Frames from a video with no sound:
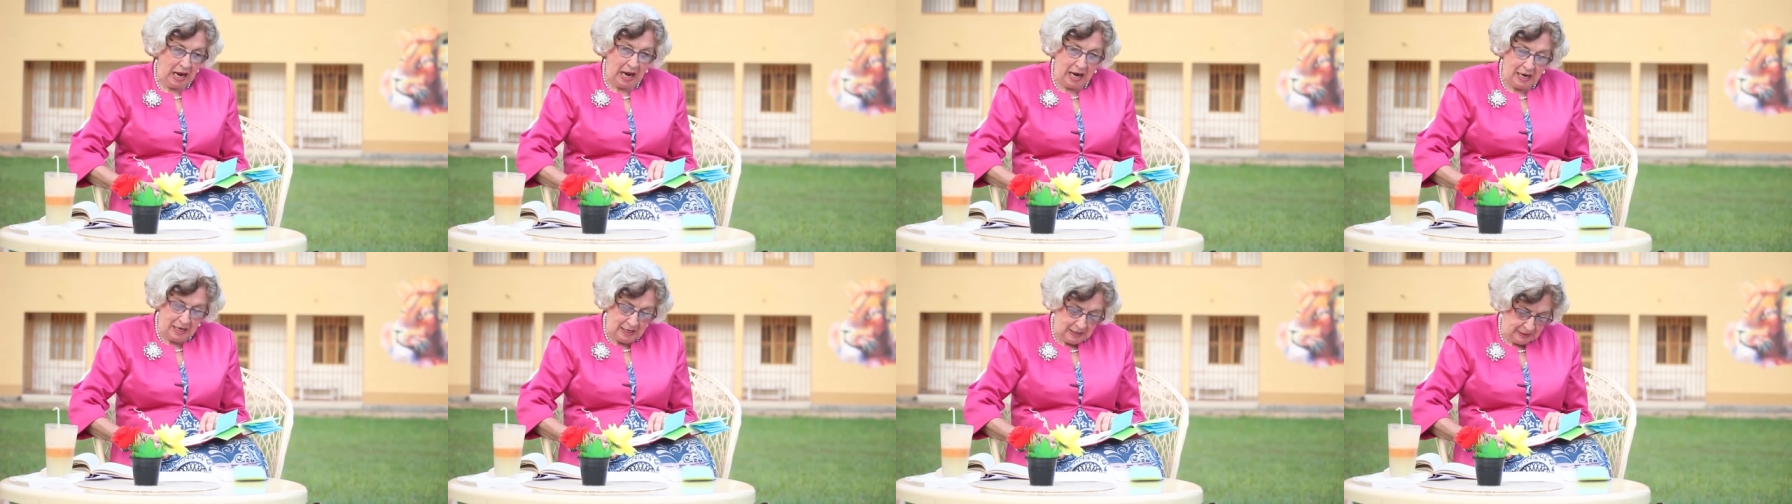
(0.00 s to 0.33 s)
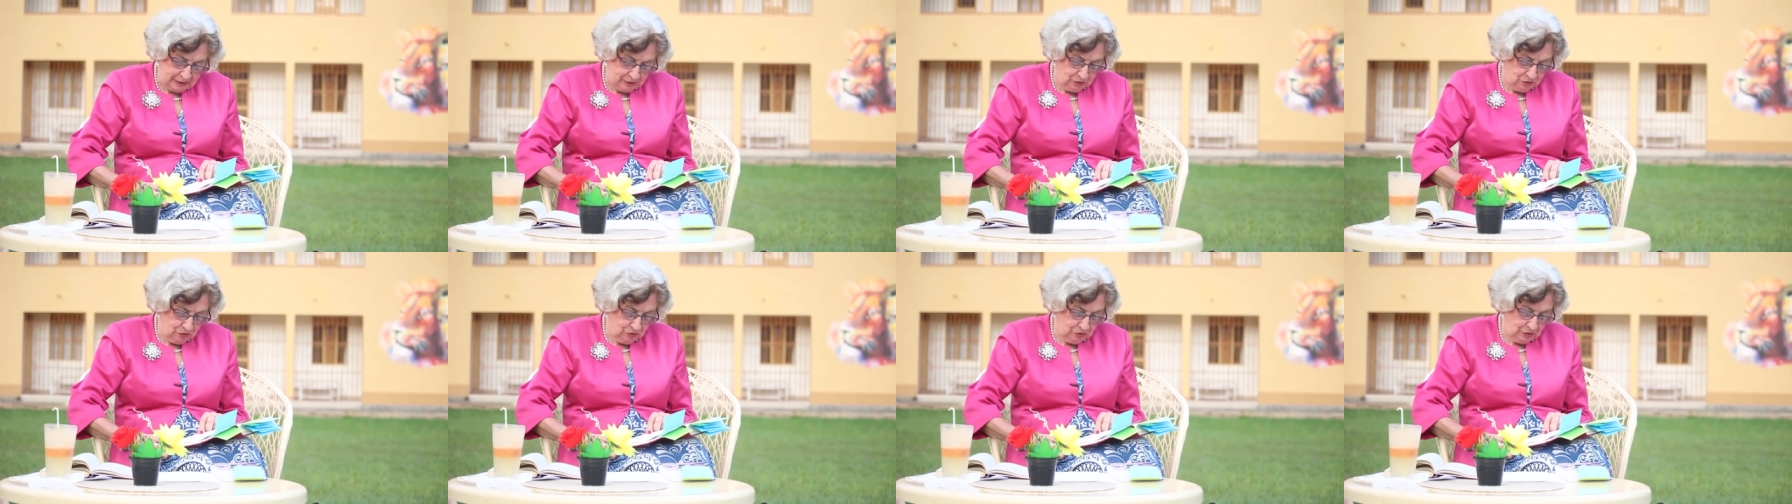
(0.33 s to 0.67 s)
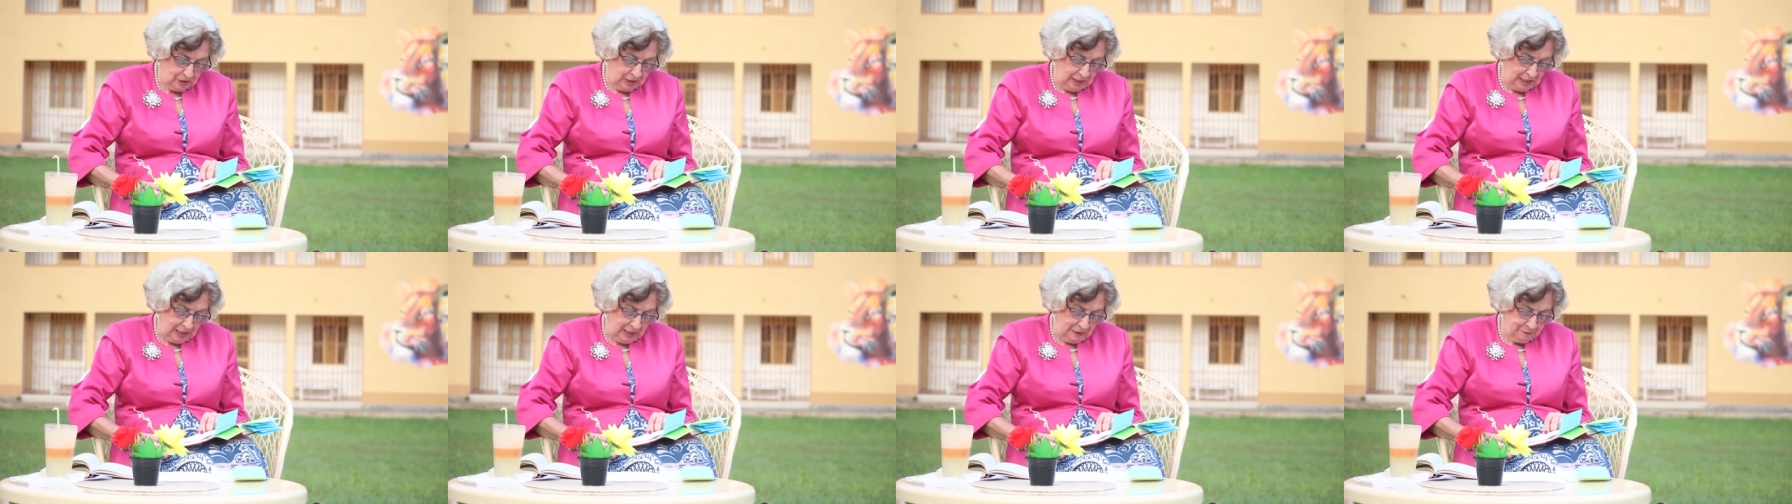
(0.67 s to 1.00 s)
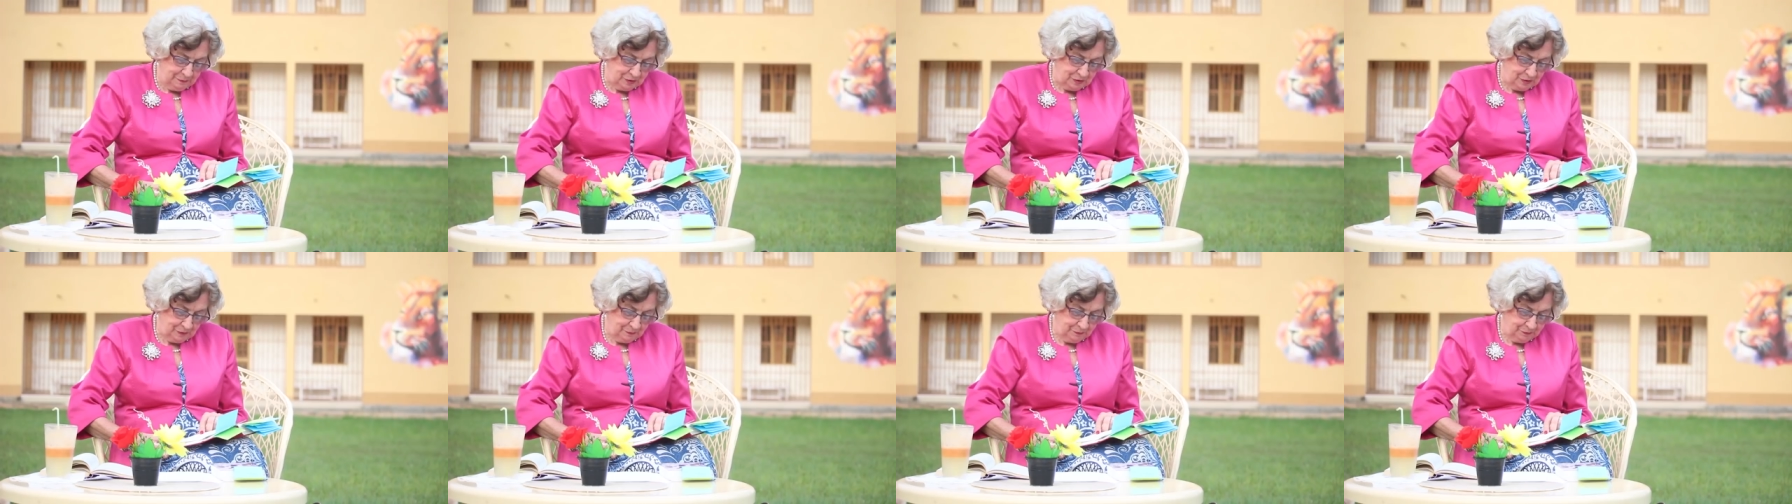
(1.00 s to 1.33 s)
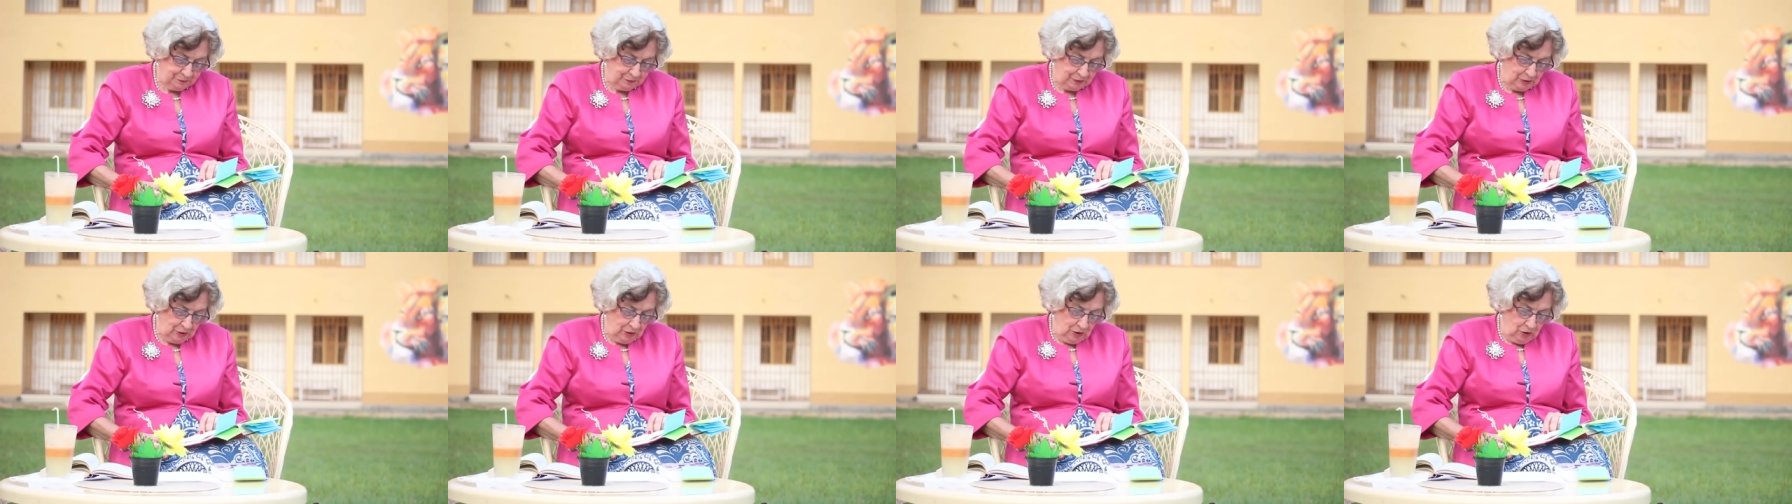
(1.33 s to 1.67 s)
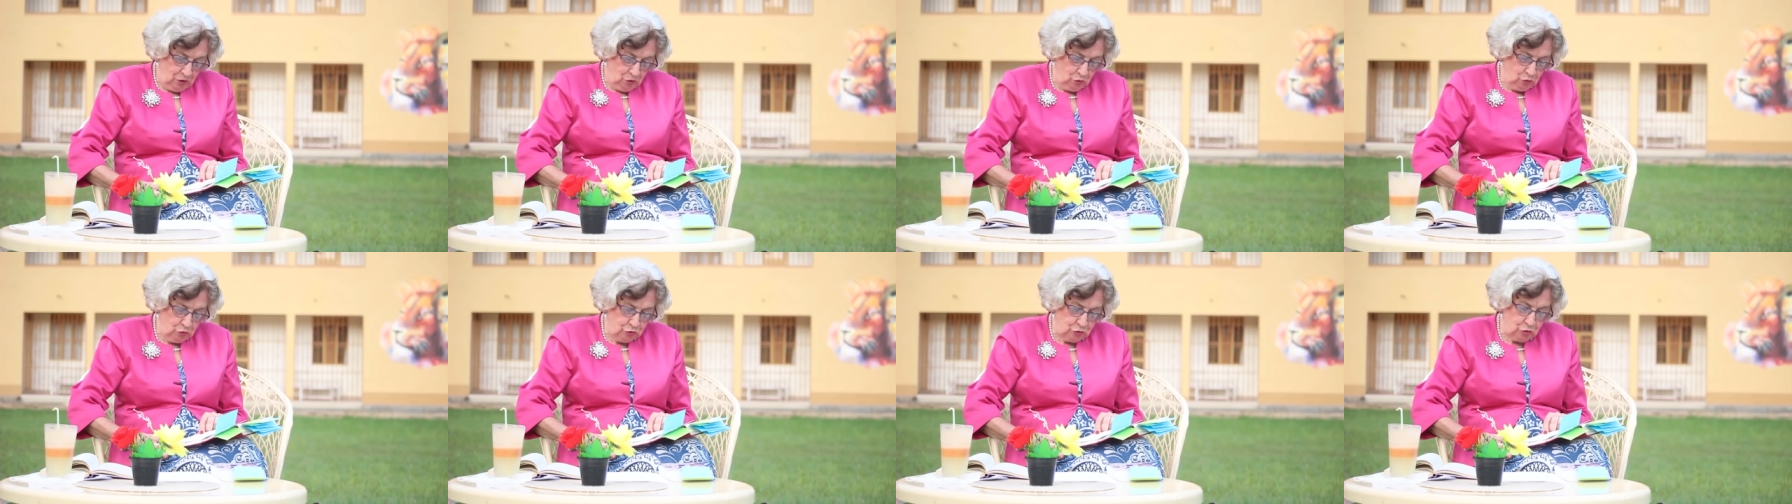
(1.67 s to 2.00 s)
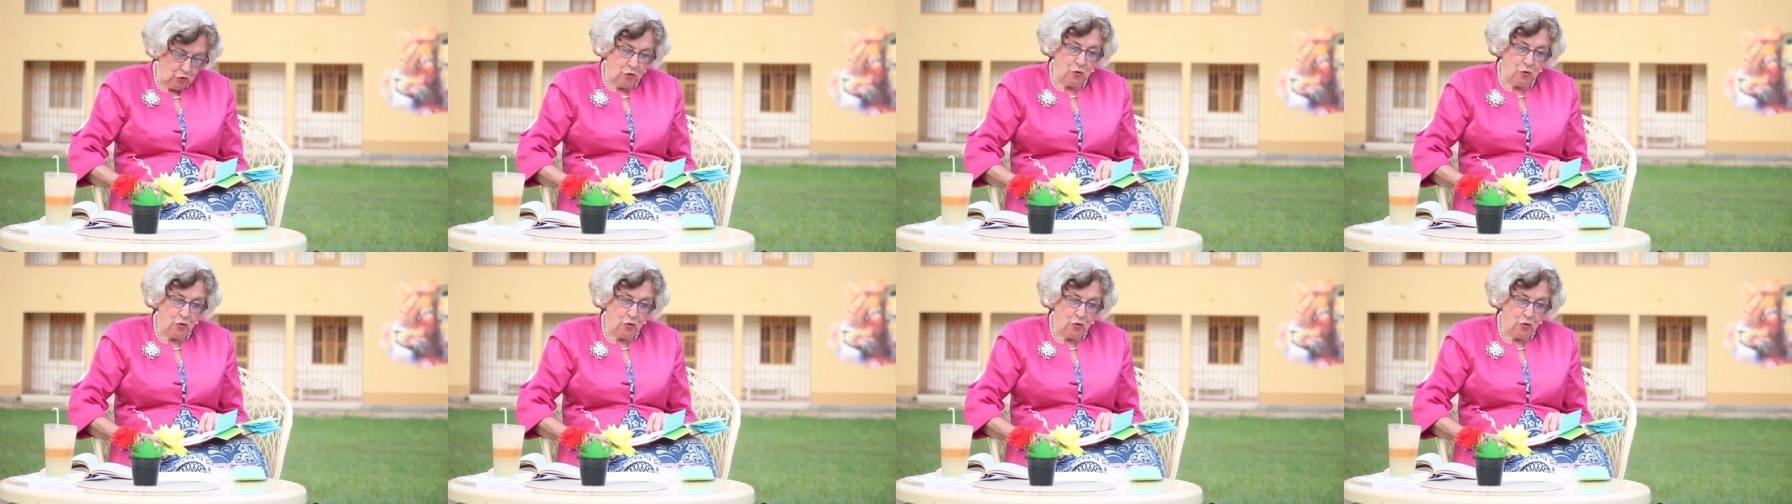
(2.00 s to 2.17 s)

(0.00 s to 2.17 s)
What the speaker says: alle Genüge habt und